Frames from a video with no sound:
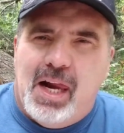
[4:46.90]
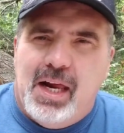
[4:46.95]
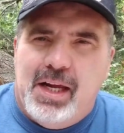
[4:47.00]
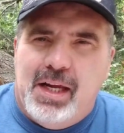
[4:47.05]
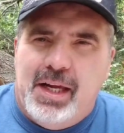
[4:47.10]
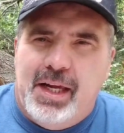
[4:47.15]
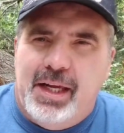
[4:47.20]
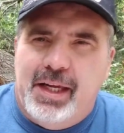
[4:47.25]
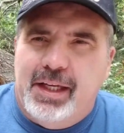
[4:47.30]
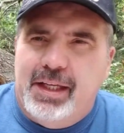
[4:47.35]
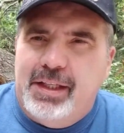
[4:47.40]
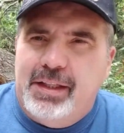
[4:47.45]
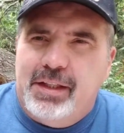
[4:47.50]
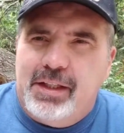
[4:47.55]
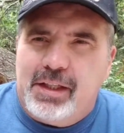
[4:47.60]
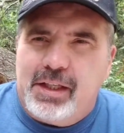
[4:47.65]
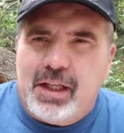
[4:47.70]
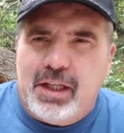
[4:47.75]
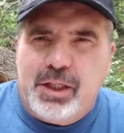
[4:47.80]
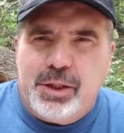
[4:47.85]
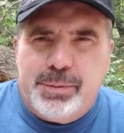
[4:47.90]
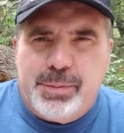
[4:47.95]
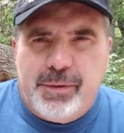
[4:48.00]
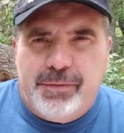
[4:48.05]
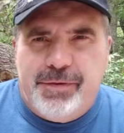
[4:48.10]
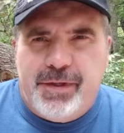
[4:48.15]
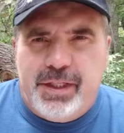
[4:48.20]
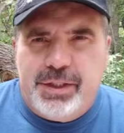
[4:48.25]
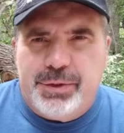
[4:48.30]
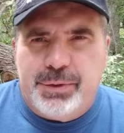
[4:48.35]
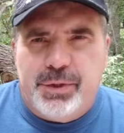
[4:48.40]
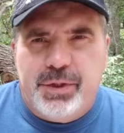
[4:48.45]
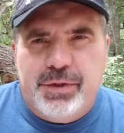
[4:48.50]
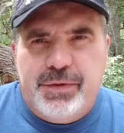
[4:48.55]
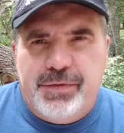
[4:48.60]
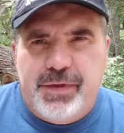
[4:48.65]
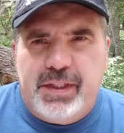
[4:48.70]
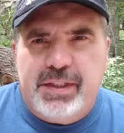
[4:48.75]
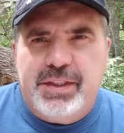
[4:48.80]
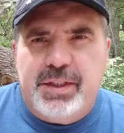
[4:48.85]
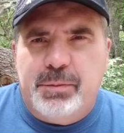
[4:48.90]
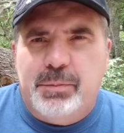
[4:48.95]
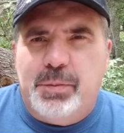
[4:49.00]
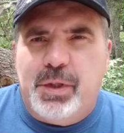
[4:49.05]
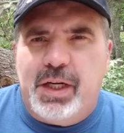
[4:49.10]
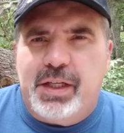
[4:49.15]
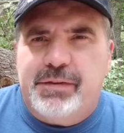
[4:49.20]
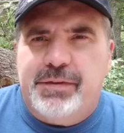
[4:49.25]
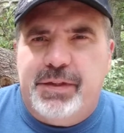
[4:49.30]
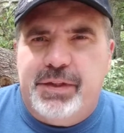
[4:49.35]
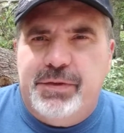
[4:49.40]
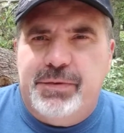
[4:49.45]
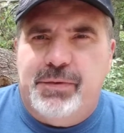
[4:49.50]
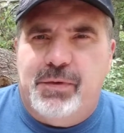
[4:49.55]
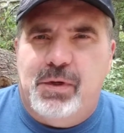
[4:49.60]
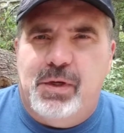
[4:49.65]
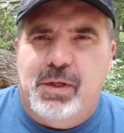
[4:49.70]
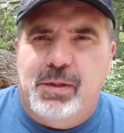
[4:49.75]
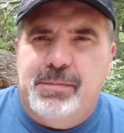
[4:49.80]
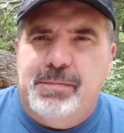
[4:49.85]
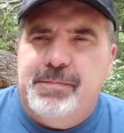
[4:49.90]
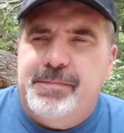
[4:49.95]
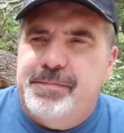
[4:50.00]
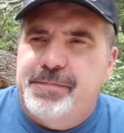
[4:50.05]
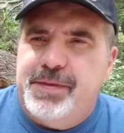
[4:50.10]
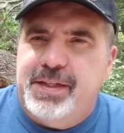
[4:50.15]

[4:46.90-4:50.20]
And the college professor is fixing breakfast for him.